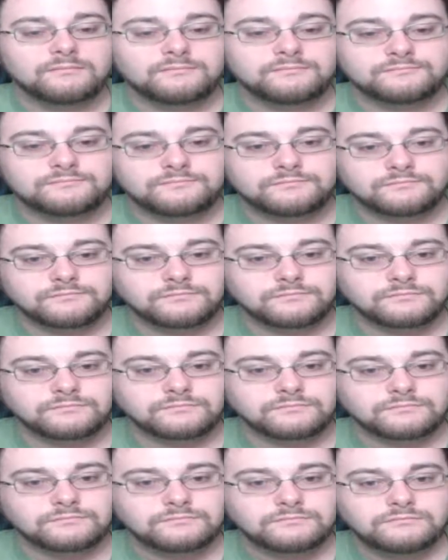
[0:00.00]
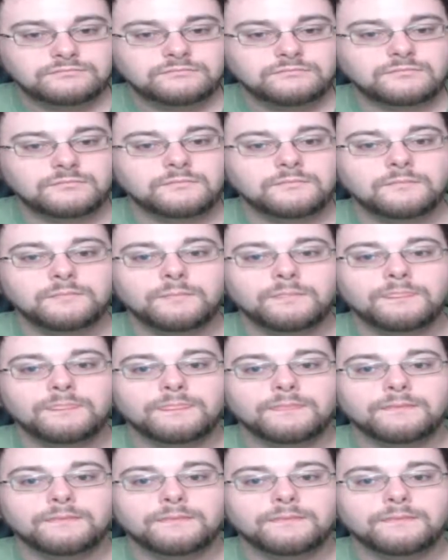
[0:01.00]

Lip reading: No one is speaking in this clip.